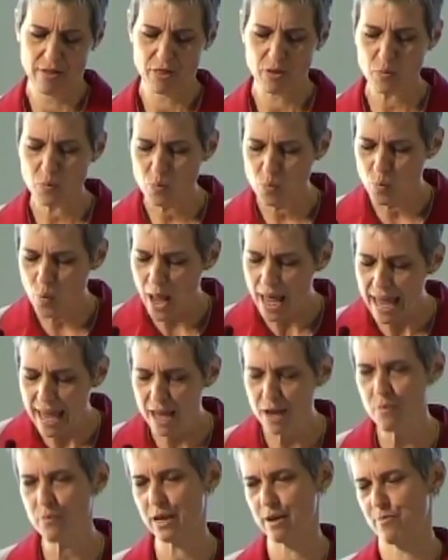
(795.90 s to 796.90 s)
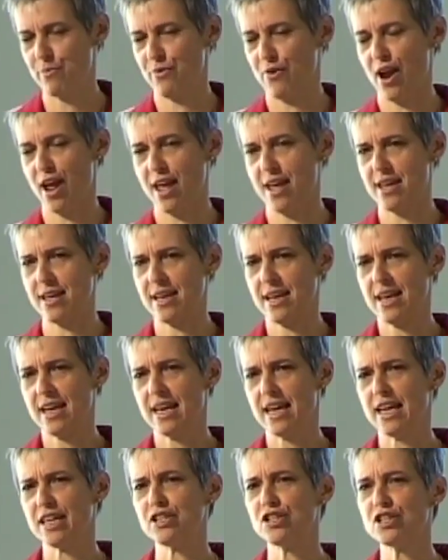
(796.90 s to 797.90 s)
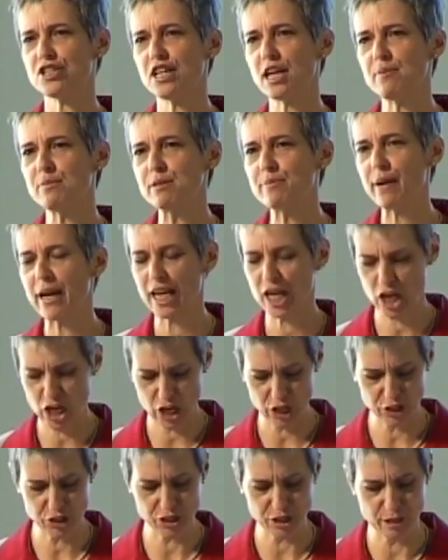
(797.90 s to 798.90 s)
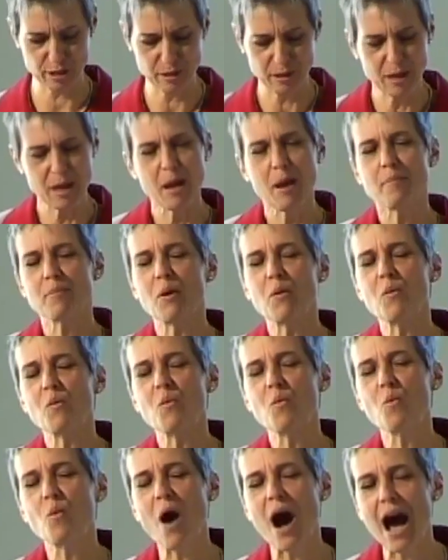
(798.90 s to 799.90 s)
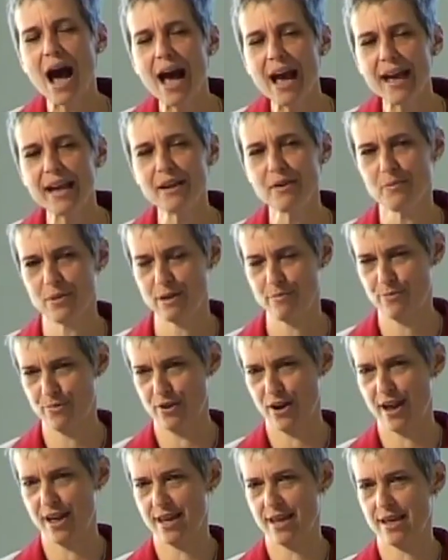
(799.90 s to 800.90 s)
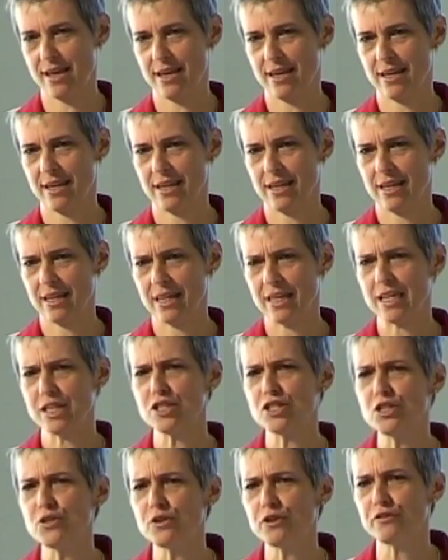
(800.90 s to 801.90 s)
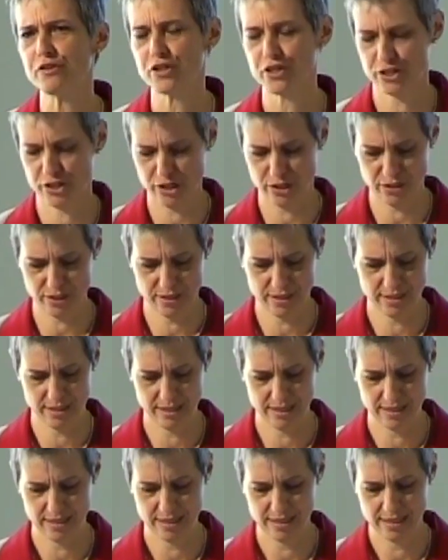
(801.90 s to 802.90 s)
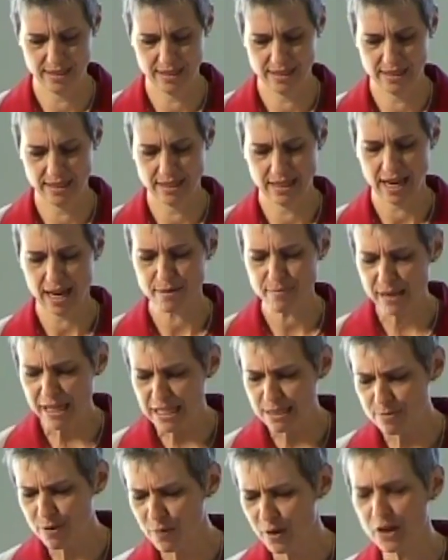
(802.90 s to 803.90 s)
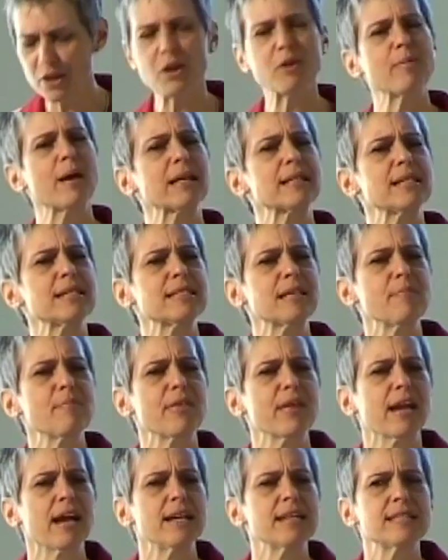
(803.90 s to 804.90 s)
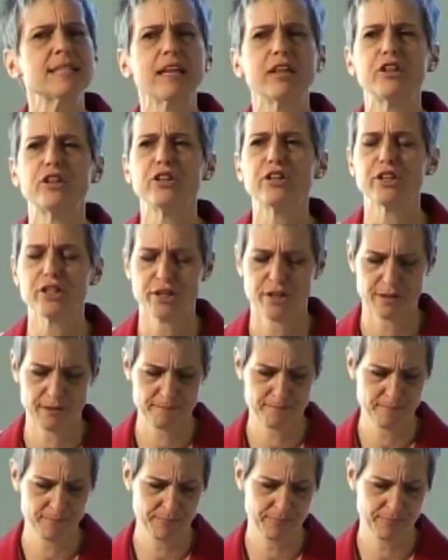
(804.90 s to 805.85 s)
The way we pray is shaped by culture, but why we pray is universal. And makes me want to go back to something I said earlier.